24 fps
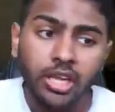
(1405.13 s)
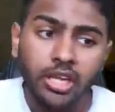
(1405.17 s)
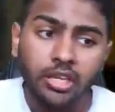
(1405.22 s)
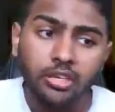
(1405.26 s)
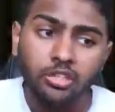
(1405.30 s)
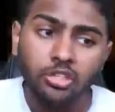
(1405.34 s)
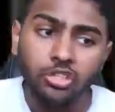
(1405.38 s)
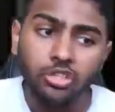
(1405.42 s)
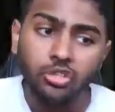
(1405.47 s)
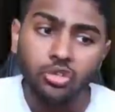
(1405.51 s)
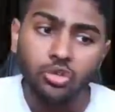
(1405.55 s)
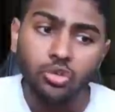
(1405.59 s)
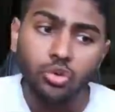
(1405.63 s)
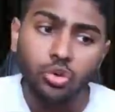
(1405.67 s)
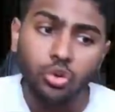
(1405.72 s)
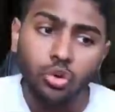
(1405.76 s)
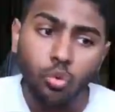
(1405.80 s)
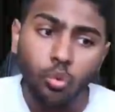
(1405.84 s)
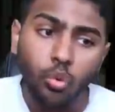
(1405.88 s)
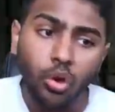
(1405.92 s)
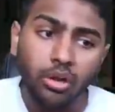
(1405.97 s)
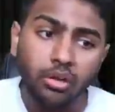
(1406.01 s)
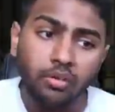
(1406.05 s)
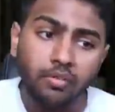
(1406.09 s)
into
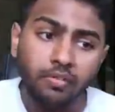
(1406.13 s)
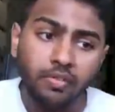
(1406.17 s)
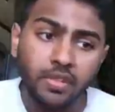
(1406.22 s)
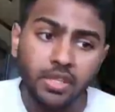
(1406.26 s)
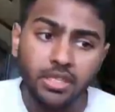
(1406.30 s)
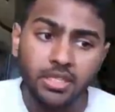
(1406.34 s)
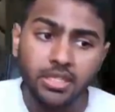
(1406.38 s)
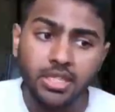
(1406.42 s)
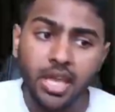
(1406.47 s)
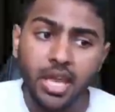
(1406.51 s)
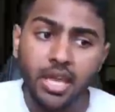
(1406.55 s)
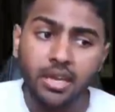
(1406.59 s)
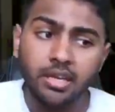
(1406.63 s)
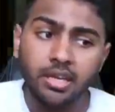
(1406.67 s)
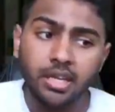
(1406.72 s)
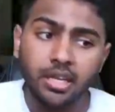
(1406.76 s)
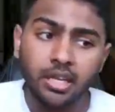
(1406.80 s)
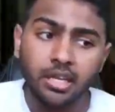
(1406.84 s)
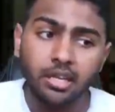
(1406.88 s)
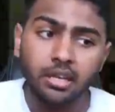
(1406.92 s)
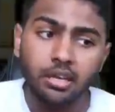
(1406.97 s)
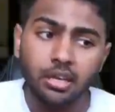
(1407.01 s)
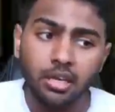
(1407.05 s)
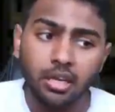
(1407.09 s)
one of the
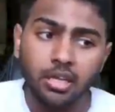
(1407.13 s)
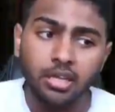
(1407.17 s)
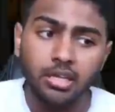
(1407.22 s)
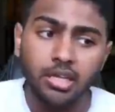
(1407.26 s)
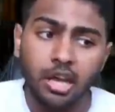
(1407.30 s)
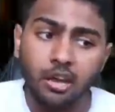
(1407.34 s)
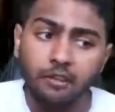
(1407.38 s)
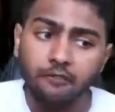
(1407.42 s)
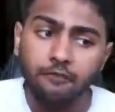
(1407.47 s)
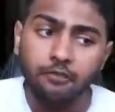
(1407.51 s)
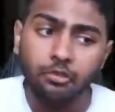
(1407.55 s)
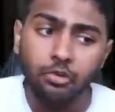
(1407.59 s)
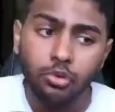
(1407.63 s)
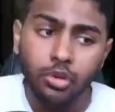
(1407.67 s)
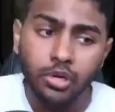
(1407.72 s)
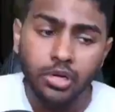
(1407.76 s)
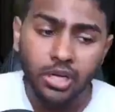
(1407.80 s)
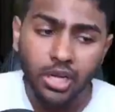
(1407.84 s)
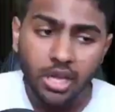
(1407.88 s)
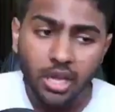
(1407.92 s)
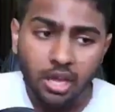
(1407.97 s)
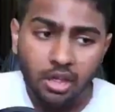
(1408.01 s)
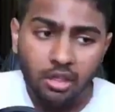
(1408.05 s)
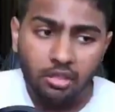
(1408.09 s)
standing down forward
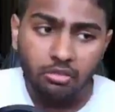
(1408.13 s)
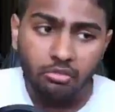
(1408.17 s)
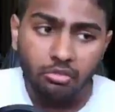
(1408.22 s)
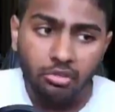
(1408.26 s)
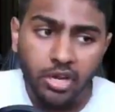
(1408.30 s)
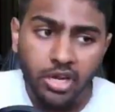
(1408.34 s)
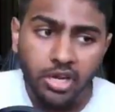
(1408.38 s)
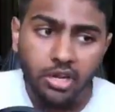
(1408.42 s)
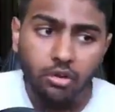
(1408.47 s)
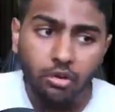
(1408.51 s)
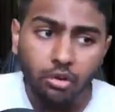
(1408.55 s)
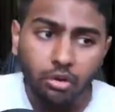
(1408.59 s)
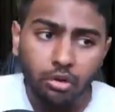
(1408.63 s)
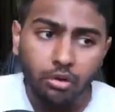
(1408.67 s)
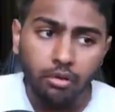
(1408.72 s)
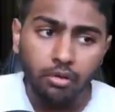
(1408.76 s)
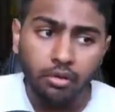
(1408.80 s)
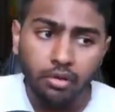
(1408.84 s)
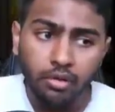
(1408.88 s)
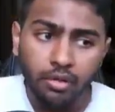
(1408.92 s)
3 or